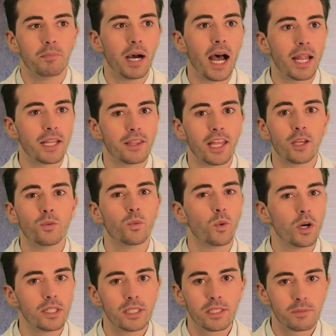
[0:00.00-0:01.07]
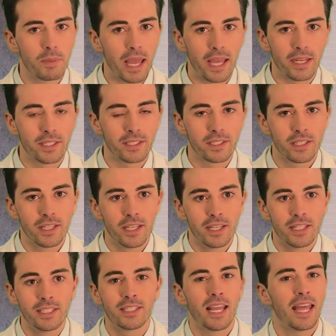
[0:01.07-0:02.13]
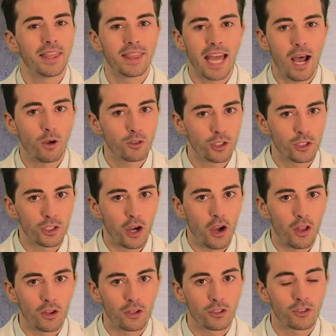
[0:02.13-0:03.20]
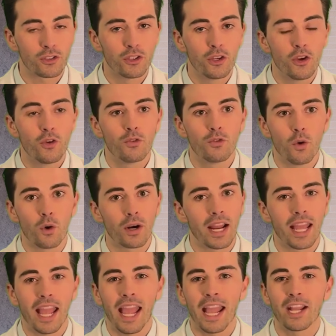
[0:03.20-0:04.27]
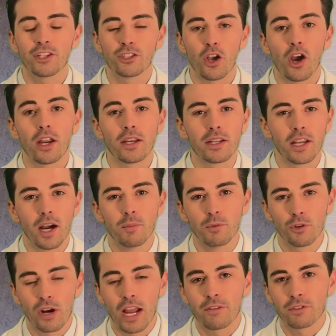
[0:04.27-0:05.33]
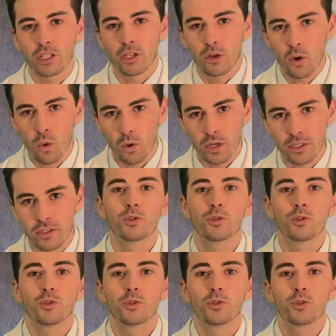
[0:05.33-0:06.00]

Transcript: But they would spend $10,000 for a hands-on gum grafting course.